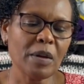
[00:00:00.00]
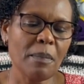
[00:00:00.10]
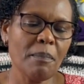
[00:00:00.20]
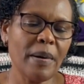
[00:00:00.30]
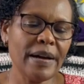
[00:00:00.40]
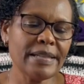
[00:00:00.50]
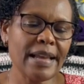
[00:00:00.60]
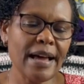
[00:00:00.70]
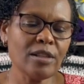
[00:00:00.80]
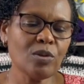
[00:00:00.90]
But
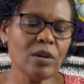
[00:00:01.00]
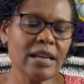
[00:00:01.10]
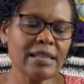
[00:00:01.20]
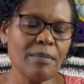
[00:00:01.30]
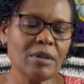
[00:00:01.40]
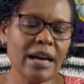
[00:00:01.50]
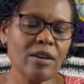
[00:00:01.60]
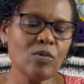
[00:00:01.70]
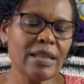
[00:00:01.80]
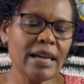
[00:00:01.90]
as soon as I'm
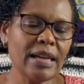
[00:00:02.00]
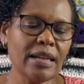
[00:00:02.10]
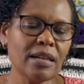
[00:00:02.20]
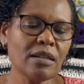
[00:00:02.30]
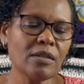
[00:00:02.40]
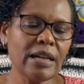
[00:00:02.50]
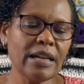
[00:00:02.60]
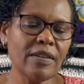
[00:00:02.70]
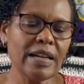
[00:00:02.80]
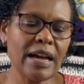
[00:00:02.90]
done with the heel
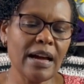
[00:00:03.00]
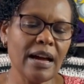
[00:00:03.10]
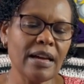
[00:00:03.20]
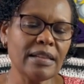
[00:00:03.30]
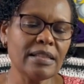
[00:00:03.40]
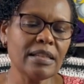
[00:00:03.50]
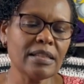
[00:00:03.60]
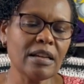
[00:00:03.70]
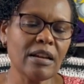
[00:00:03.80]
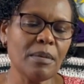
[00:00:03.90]
area, it's
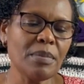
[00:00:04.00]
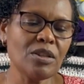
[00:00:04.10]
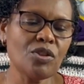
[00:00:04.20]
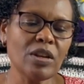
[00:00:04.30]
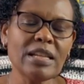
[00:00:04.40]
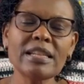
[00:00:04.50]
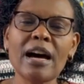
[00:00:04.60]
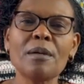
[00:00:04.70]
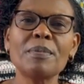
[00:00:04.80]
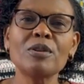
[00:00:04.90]
just gonna be straight
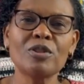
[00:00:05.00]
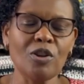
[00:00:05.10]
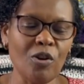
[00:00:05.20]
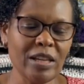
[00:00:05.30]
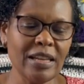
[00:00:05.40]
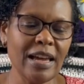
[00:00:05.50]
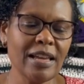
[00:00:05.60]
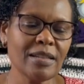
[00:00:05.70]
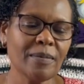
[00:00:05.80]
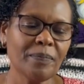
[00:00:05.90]
up
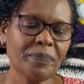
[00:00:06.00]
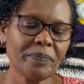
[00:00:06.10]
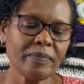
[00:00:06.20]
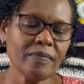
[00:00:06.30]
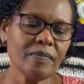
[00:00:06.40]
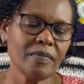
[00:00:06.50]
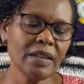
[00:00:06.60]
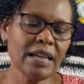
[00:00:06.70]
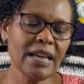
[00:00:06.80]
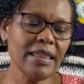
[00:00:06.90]
stockinette.
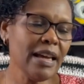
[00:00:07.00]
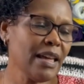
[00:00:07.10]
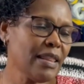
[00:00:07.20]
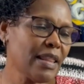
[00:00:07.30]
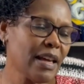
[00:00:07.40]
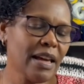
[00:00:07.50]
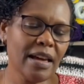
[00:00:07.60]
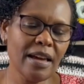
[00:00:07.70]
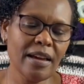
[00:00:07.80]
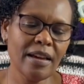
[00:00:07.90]
And then
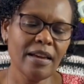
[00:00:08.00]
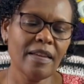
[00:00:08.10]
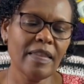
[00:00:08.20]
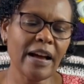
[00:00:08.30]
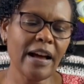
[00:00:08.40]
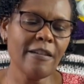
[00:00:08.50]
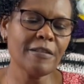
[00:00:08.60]
the cuff